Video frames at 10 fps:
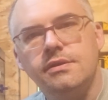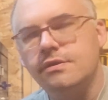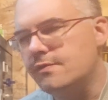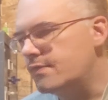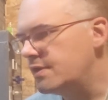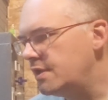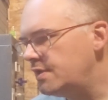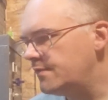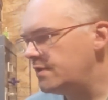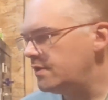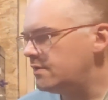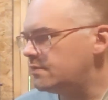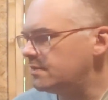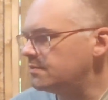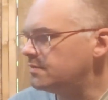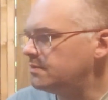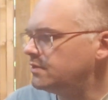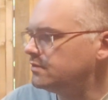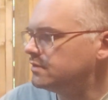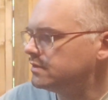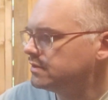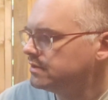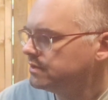So for today's video, what I'm going to be doing